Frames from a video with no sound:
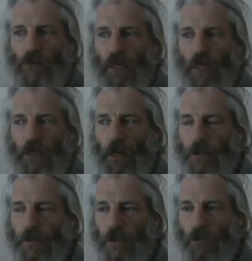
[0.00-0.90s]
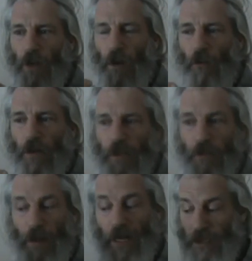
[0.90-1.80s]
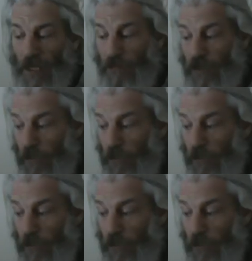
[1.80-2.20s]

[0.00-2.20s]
with this as well. It's balanced that really